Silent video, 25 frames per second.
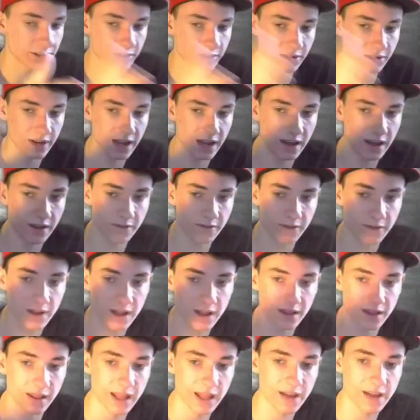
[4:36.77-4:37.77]
so you have
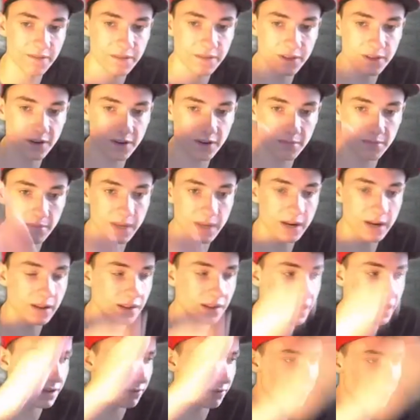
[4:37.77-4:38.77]
the left third,
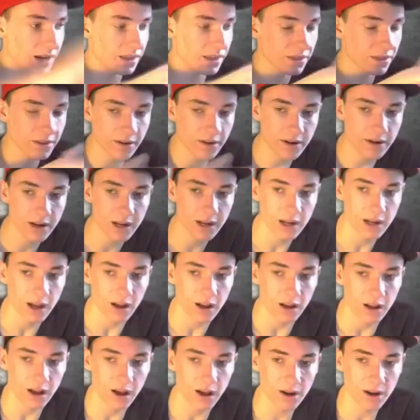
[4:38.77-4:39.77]
middle, and right third.
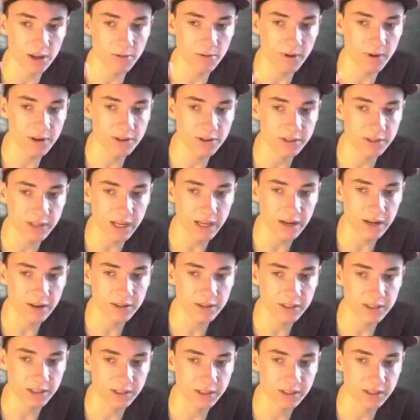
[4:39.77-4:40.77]
You want your
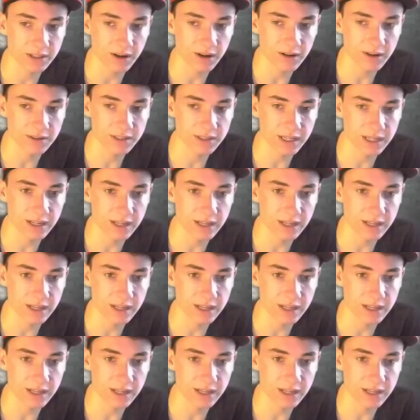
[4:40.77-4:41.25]
skater to start